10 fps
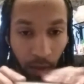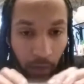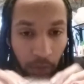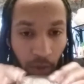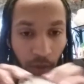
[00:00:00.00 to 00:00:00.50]

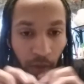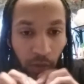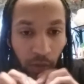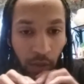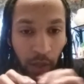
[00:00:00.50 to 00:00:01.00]
Let me turn it
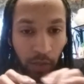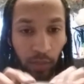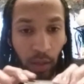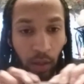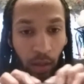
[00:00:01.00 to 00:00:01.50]
around so you guys can
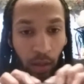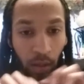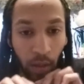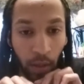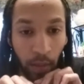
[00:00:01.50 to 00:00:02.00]
see
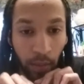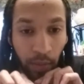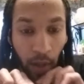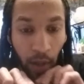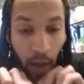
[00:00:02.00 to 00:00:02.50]

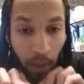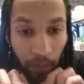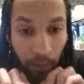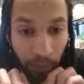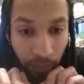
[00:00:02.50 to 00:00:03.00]

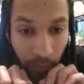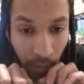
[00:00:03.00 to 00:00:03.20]
the